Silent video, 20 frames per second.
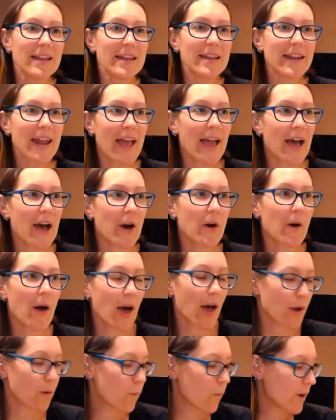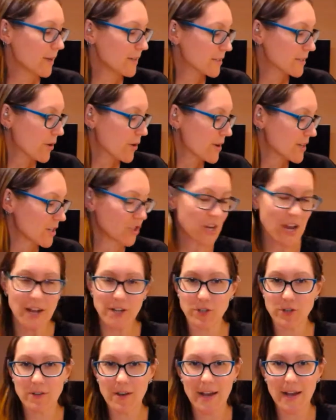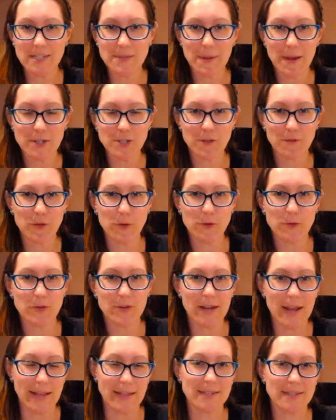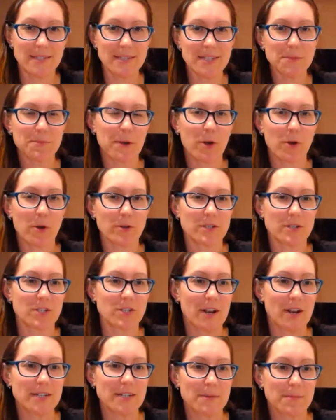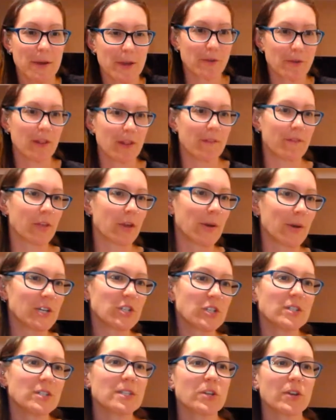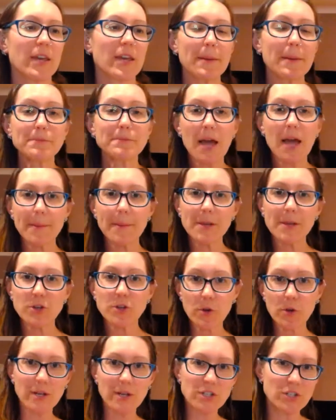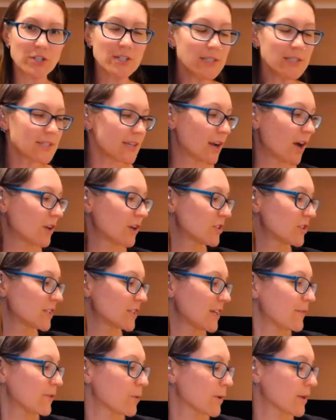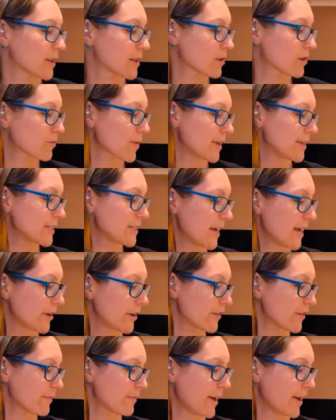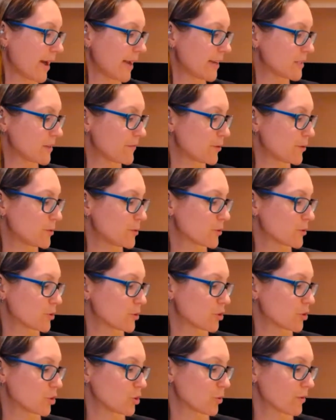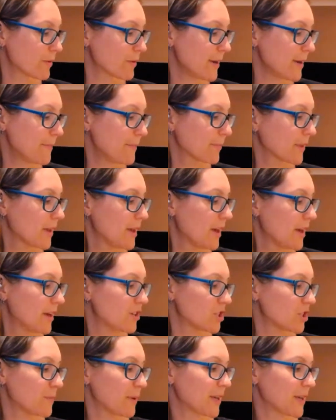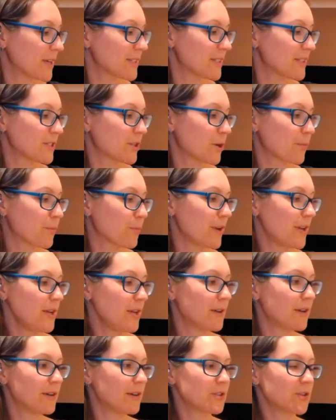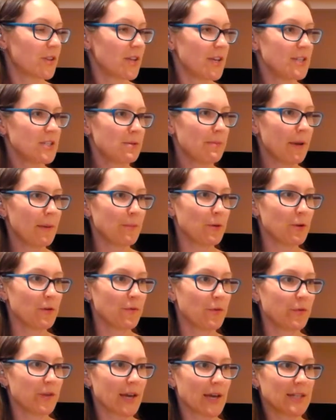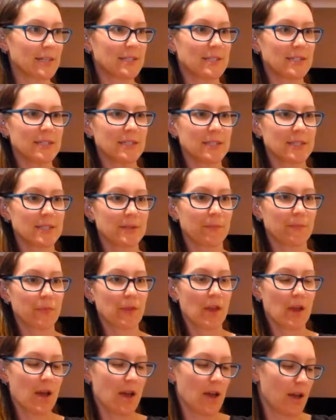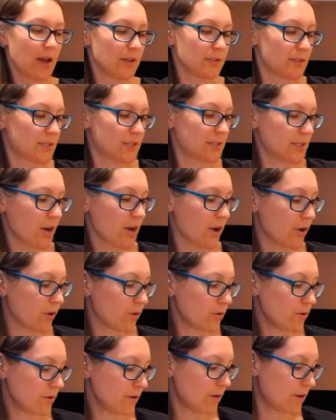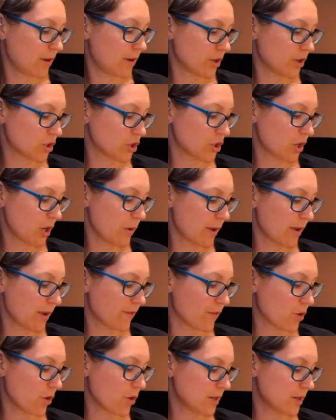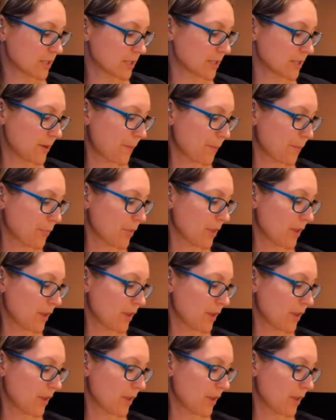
Now, I was going to chat to you guys about diffuser necklaces, but I got distracted by your lovely questions. So keep typing in your questions, and I'll just give you a little rundown of my diffuser jewelry, just because it's so pretty. So these are my beautiful necklaces. So I'll show you what I've got.